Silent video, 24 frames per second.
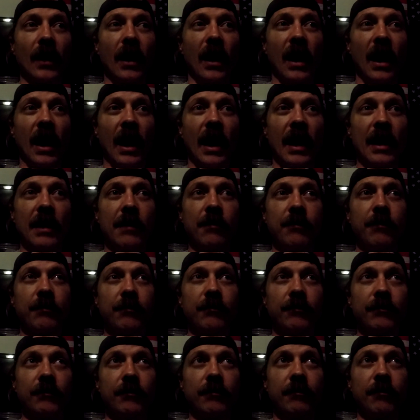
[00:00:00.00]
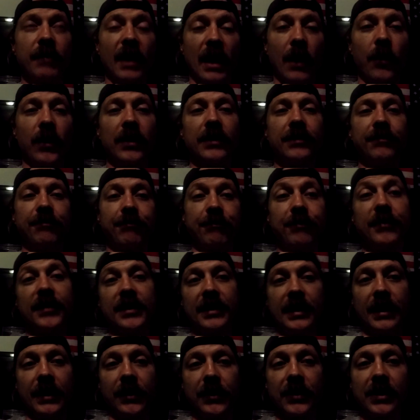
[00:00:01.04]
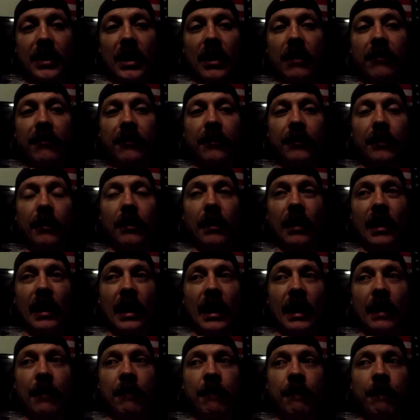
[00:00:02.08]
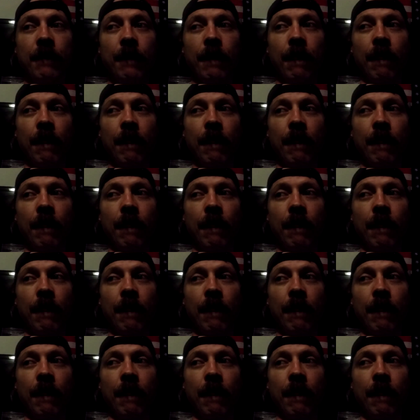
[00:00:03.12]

I would steal stuff. I